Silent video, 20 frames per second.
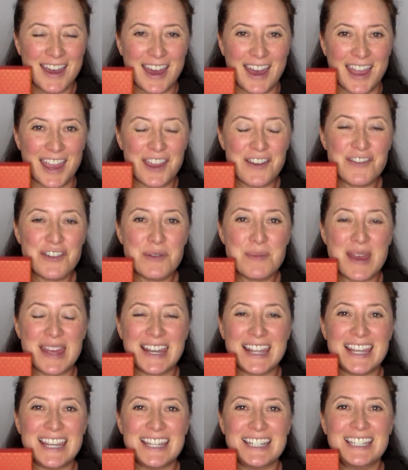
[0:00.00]
Hi
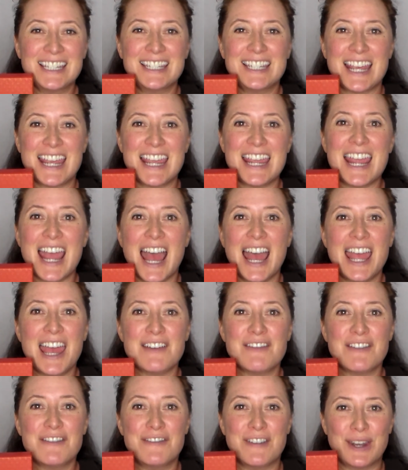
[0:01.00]
everybody! Today I
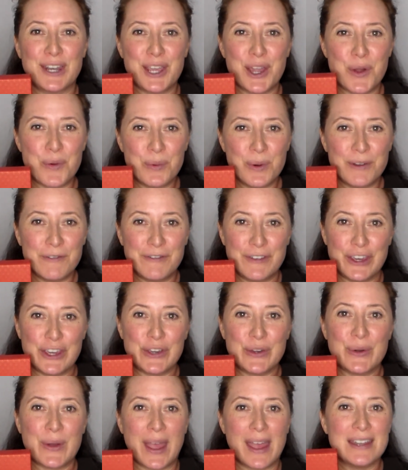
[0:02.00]
have a video
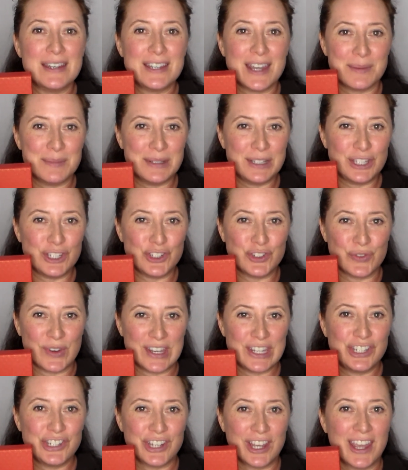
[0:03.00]
review and
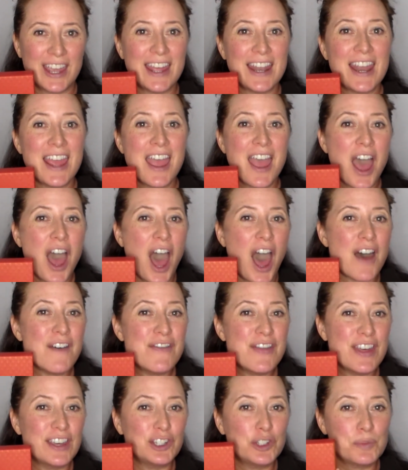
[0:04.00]
demonstration
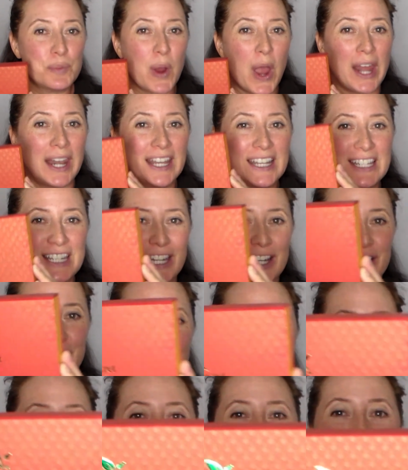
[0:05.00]
of this product here.
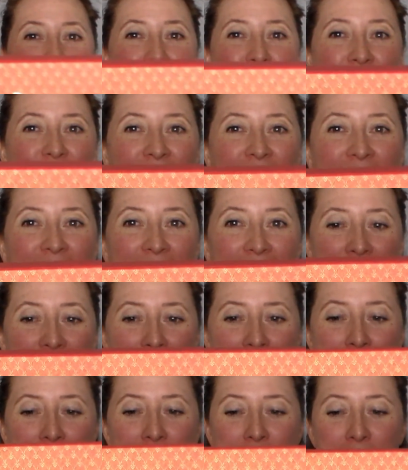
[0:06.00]

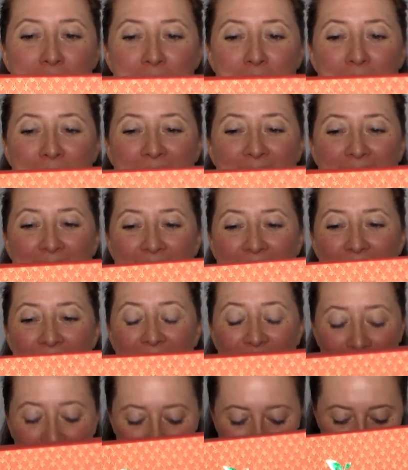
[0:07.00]

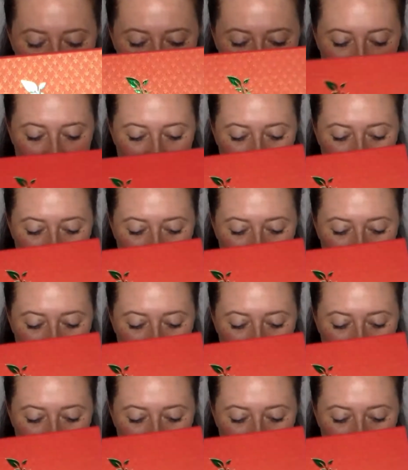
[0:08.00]
Meet